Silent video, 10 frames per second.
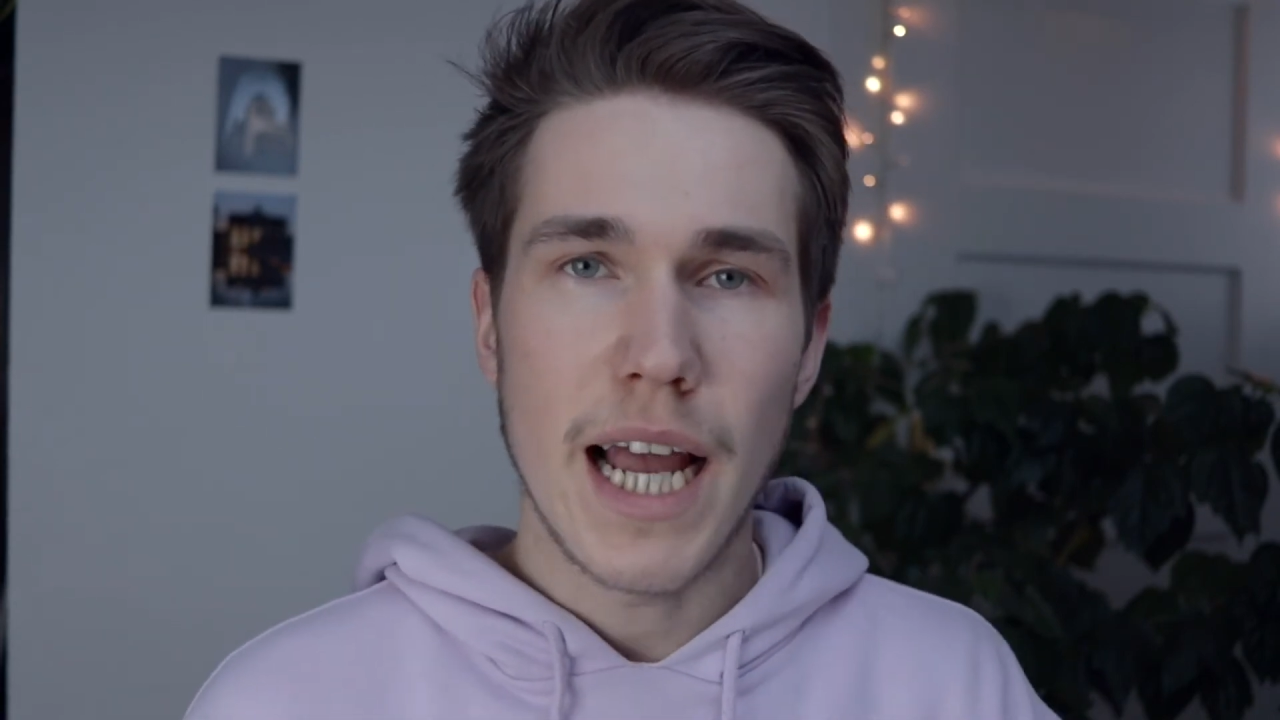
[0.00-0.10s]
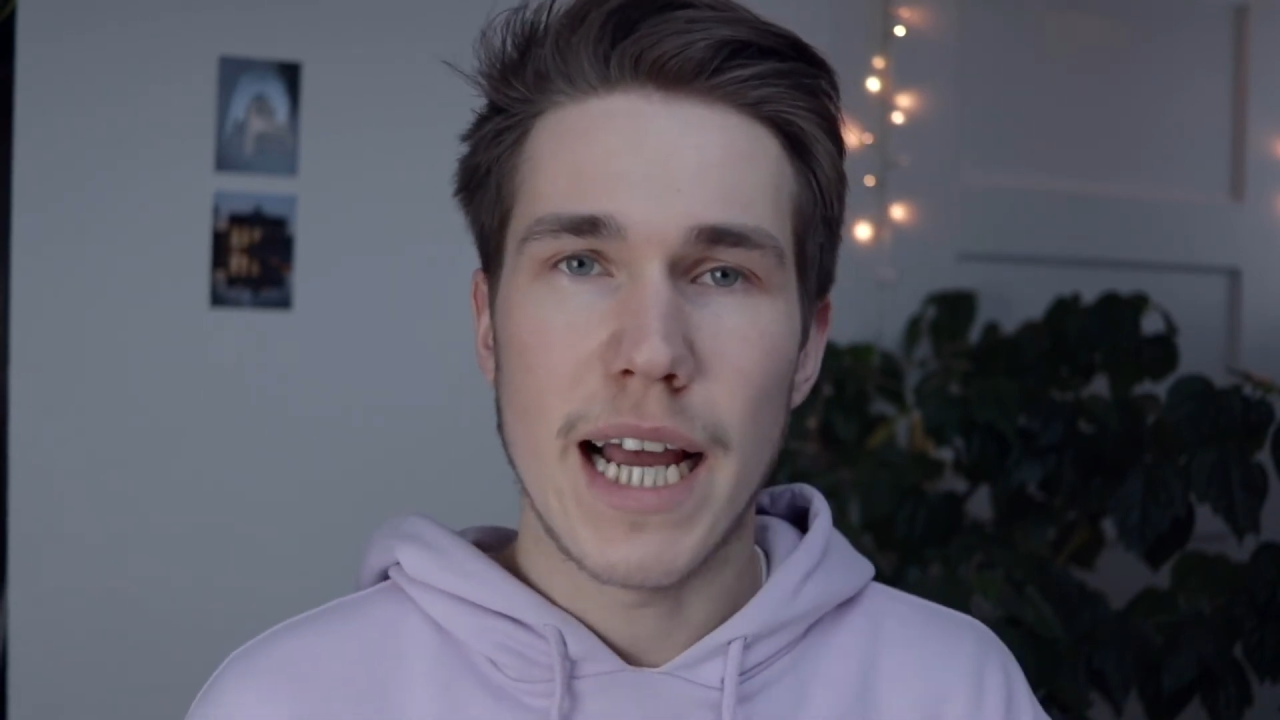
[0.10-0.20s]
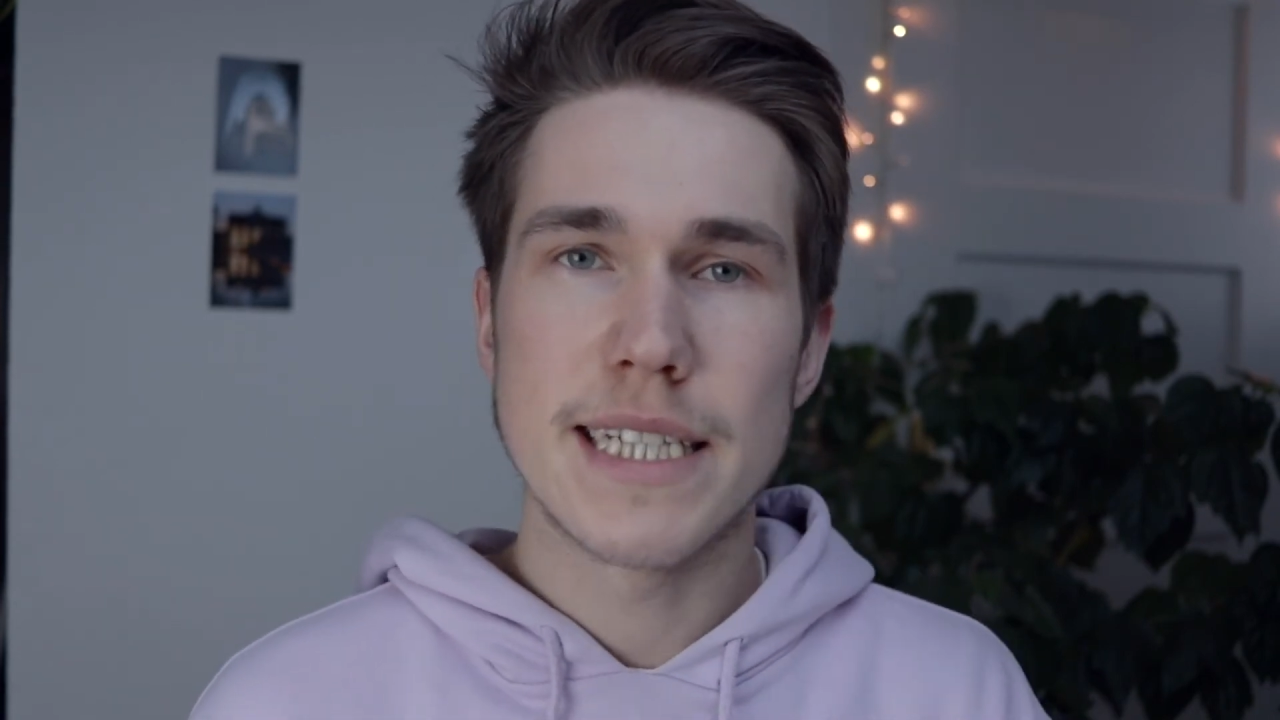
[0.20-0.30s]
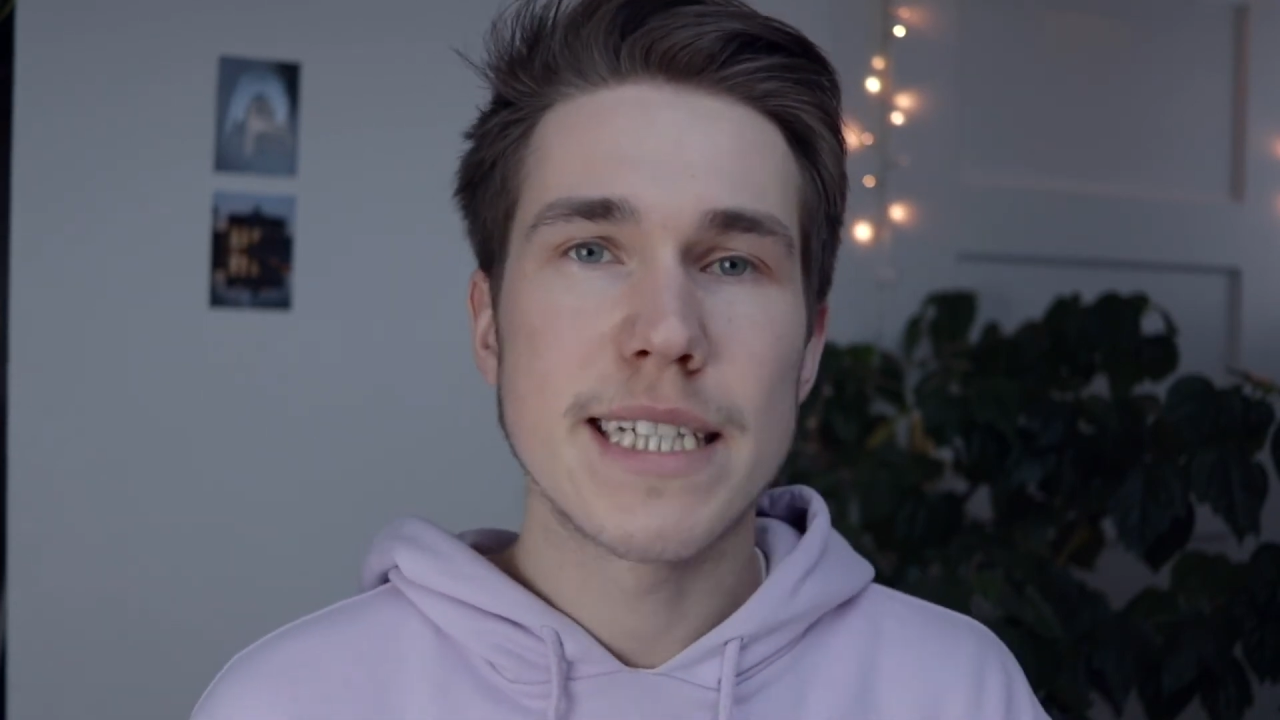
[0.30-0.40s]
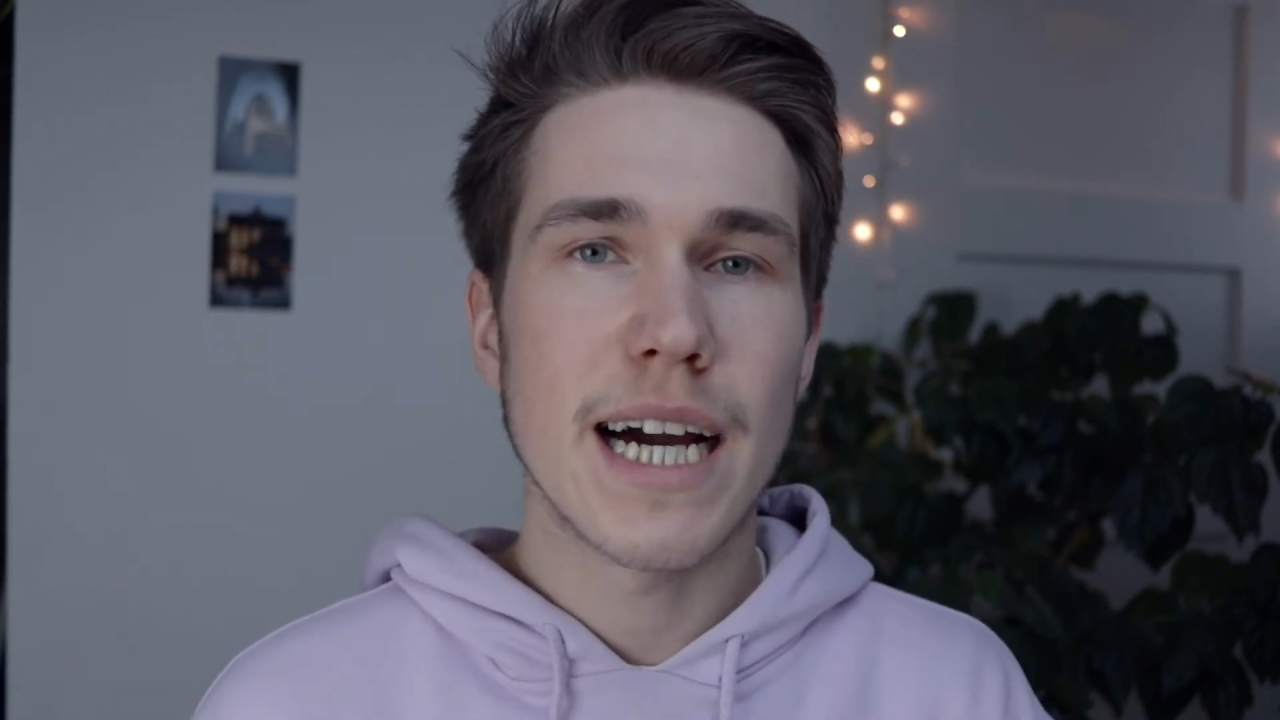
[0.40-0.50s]

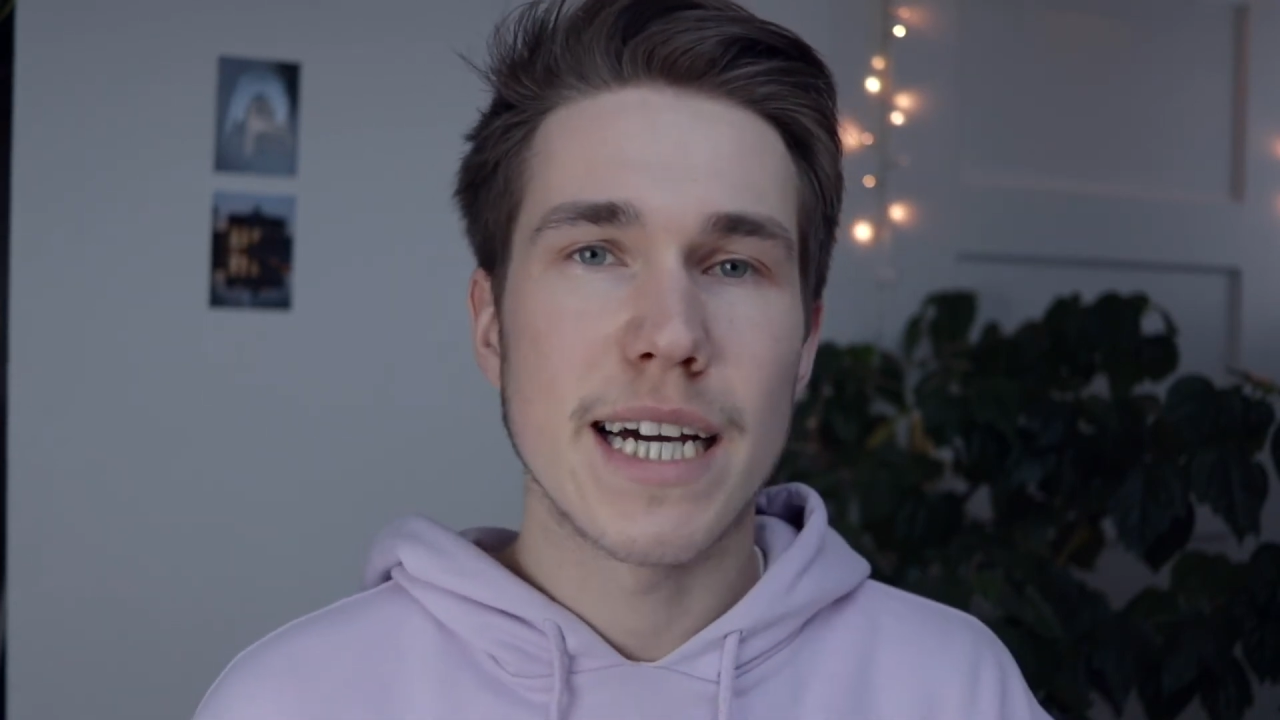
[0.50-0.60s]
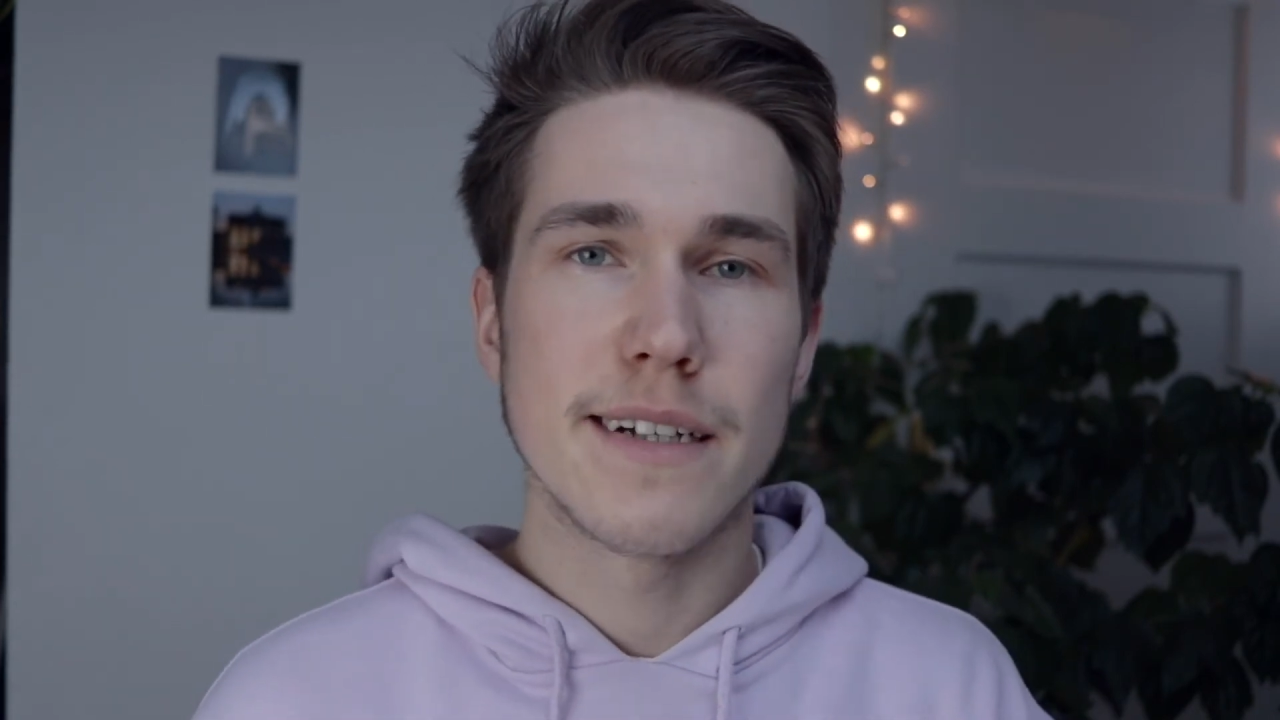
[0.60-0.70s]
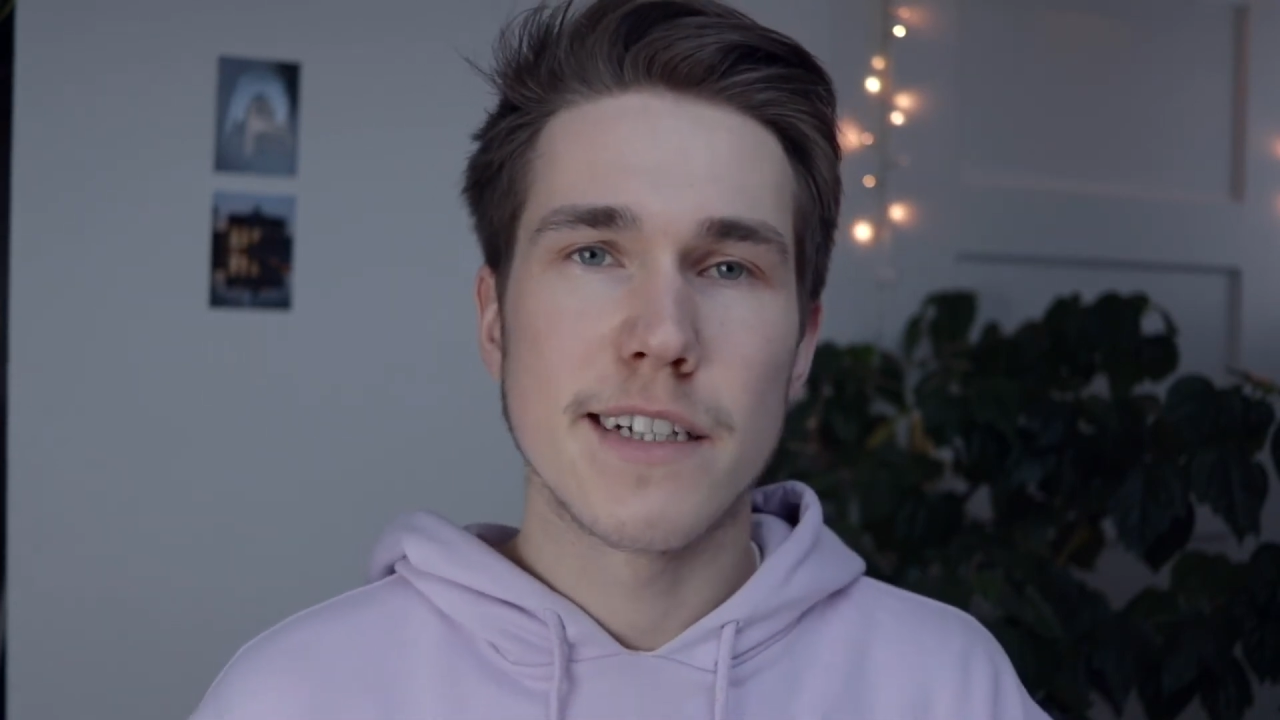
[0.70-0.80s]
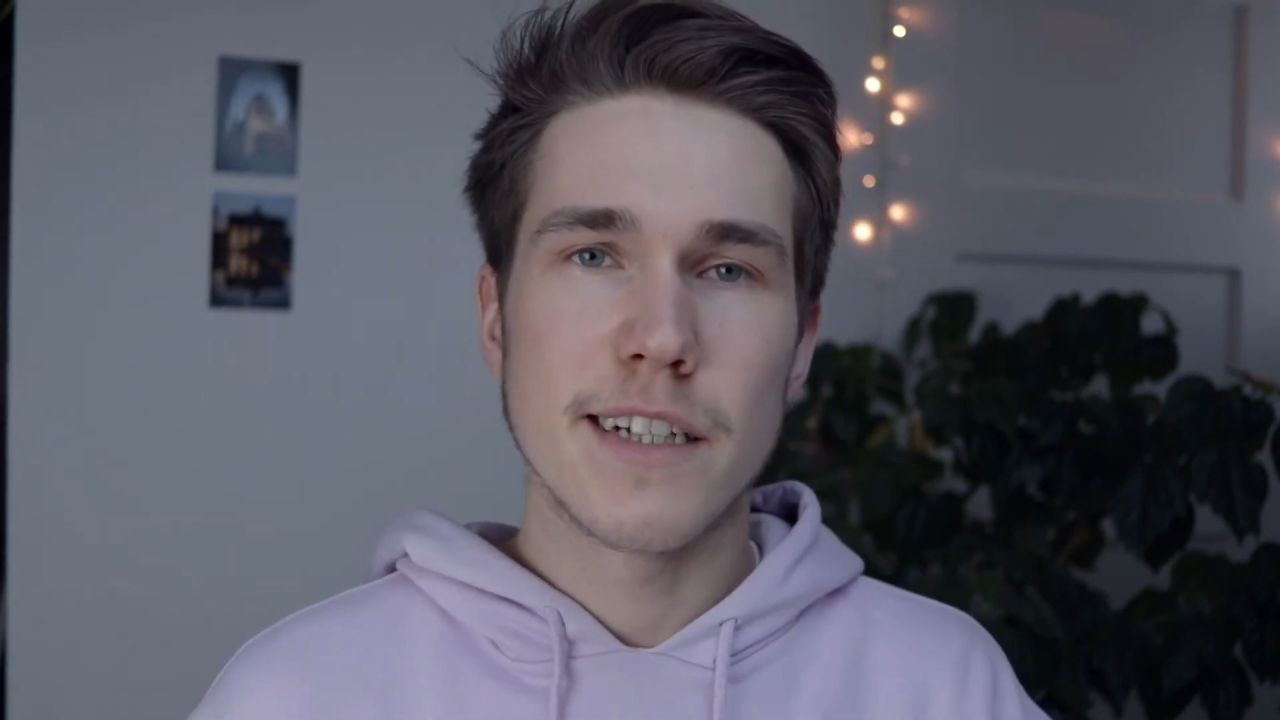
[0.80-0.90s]
and I